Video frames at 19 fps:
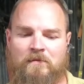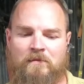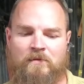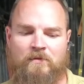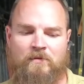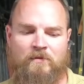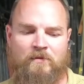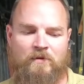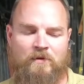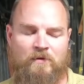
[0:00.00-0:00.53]

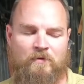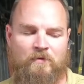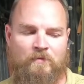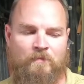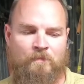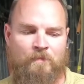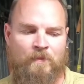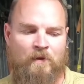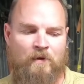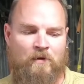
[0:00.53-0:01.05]
You know,
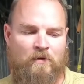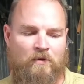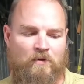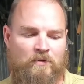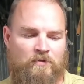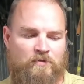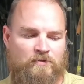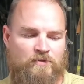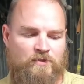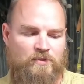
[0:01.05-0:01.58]
are
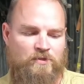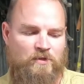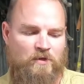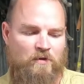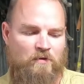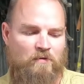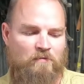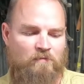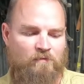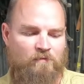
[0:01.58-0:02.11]
you
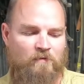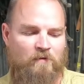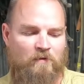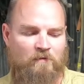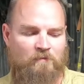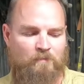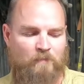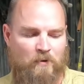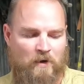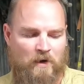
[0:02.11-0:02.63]
so full
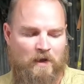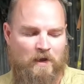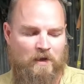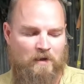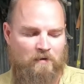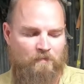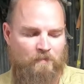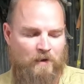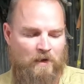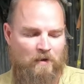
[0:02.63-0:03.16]
of
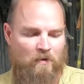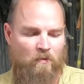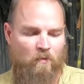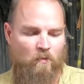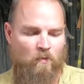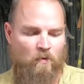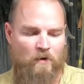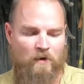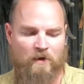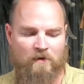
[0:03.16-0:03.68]
pride about
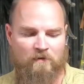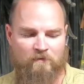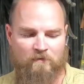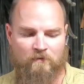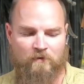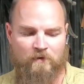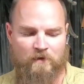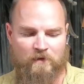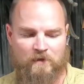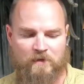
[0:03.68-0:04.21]

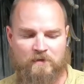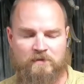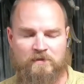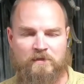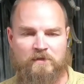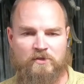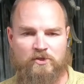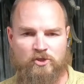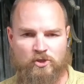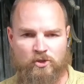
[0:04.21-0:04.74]
whatever it is
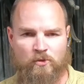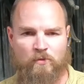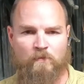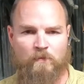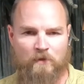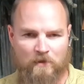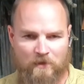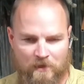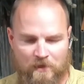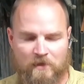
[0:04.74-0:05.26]
that you
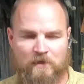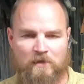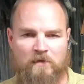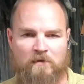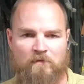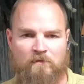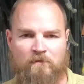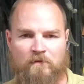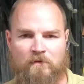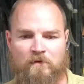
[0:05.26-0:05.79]

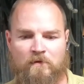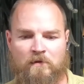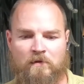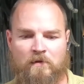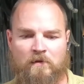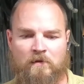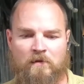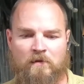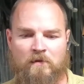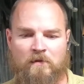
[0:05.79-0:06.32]
believe
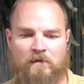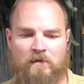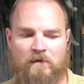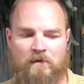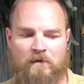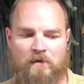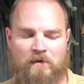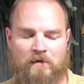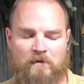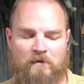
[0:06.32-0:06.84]

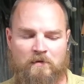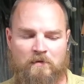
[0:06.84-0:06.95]
that